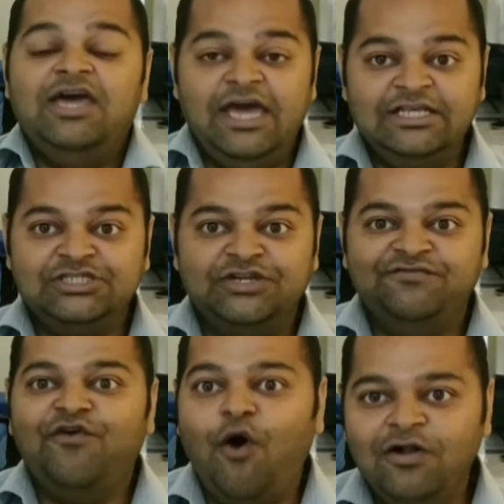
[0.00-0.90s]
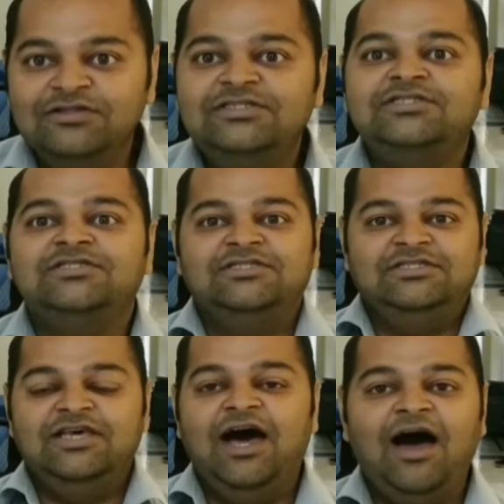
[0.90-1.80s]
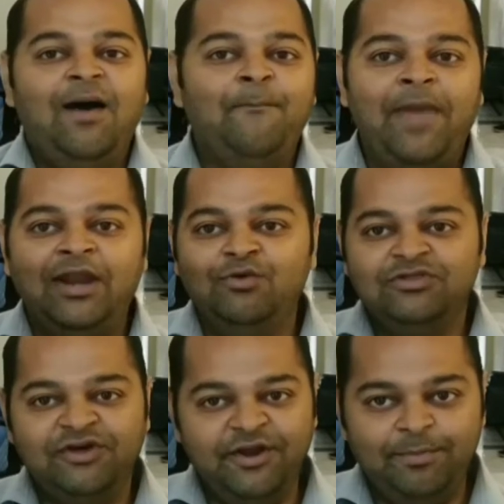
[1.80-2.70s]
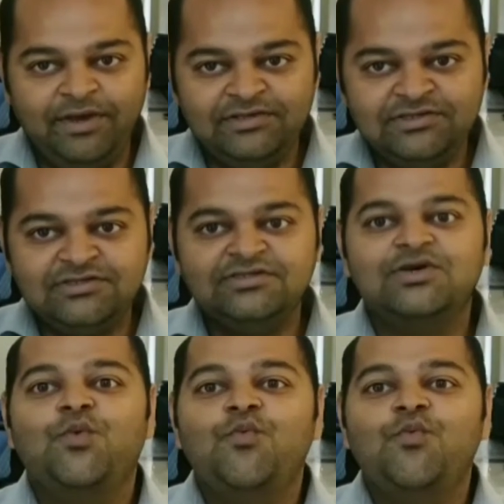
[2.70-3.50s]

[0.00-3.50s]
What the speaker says: It involves manual therapies,